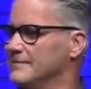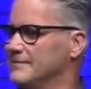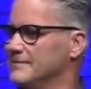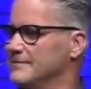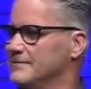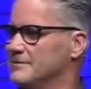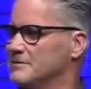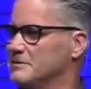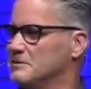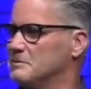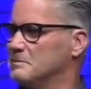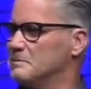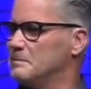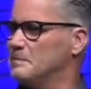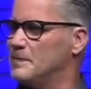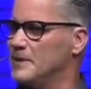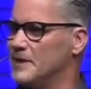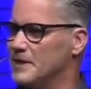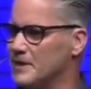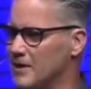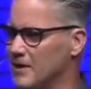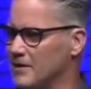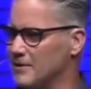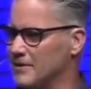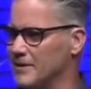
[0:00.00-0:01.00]

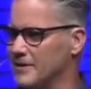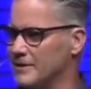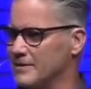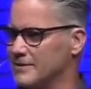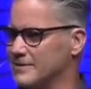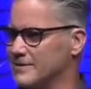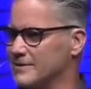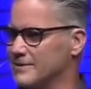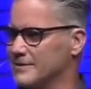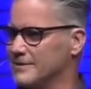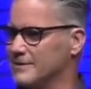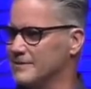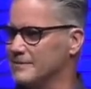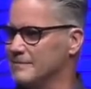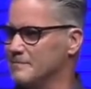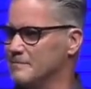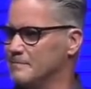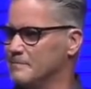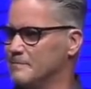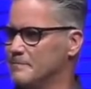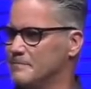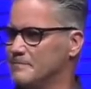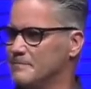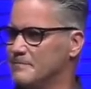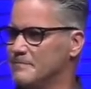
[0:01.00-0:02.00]
spit on us and
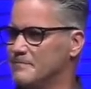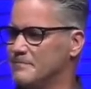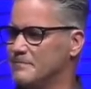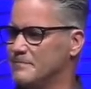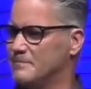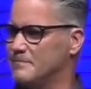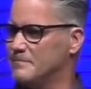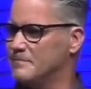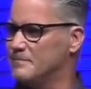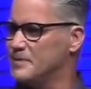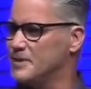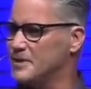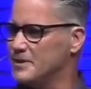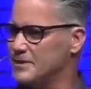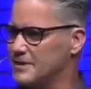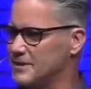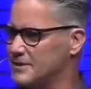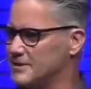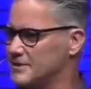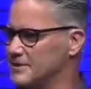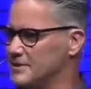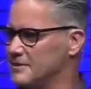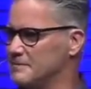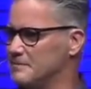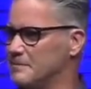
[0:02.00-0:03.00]
put
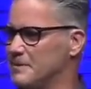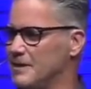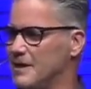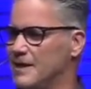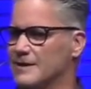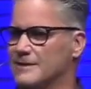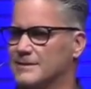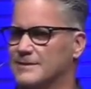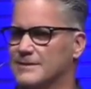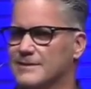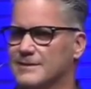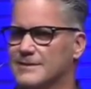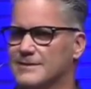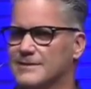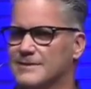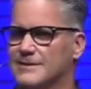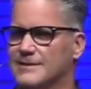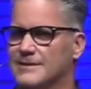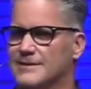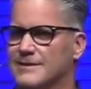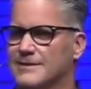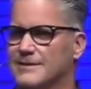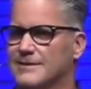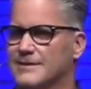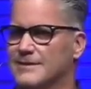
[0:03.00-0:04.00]
us in boxes and